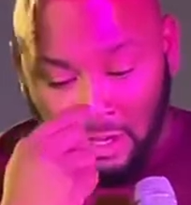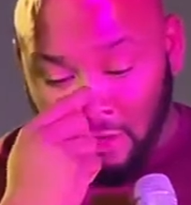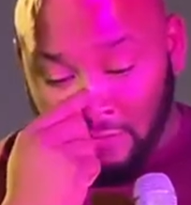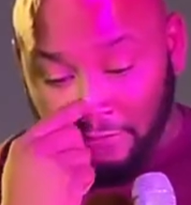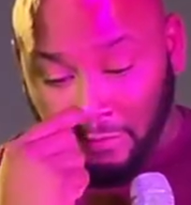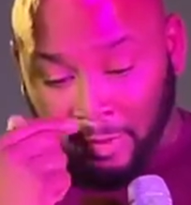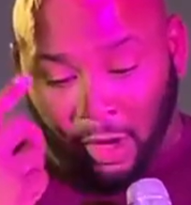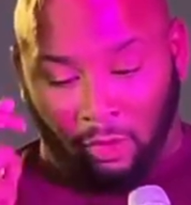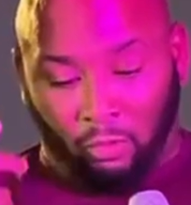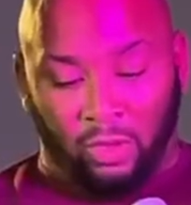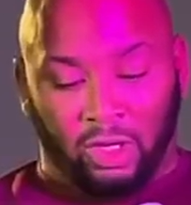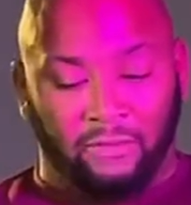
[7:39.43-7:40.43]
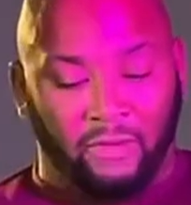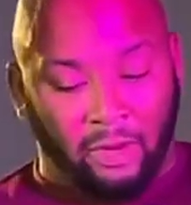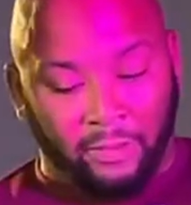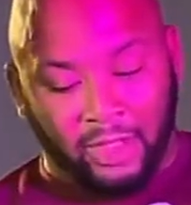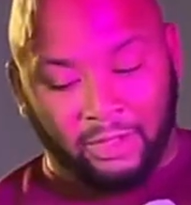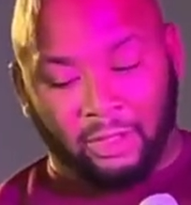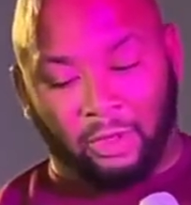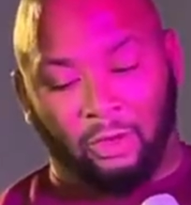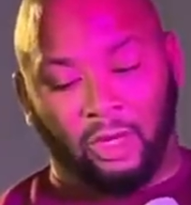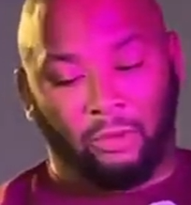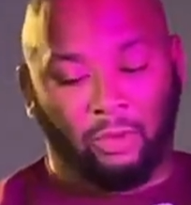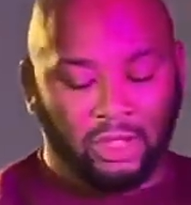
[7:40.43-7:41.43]
For part one of Army of the Lord,
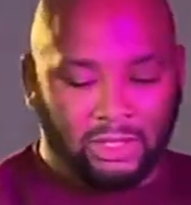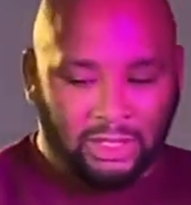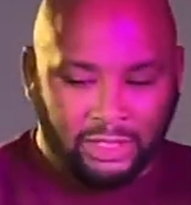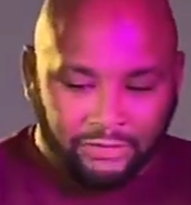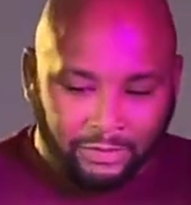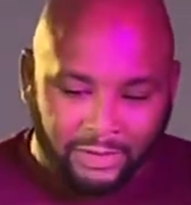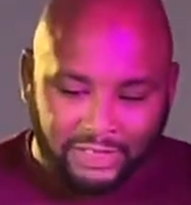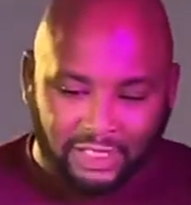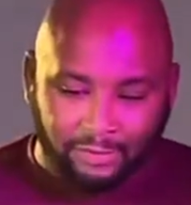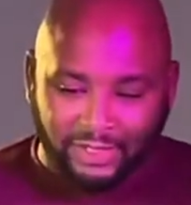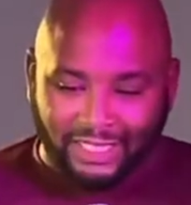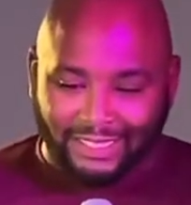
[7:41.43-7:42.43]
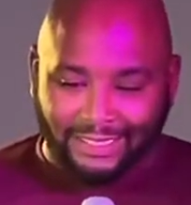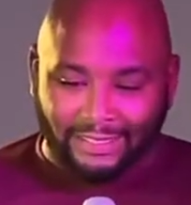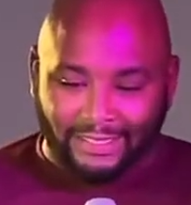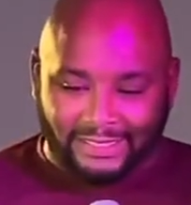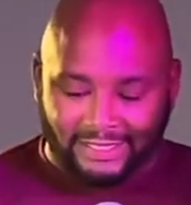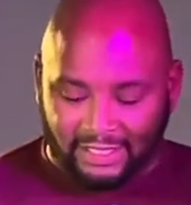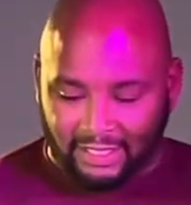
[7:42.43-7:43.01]
I want to teach from the subject Enlisted.